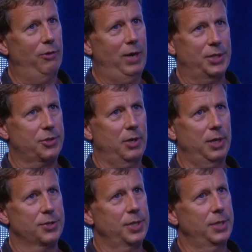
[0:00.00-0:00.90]

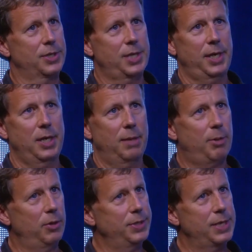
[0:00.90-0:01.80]
restaurants and setting up
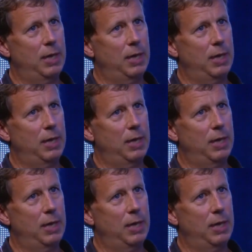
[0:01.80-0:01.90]
all these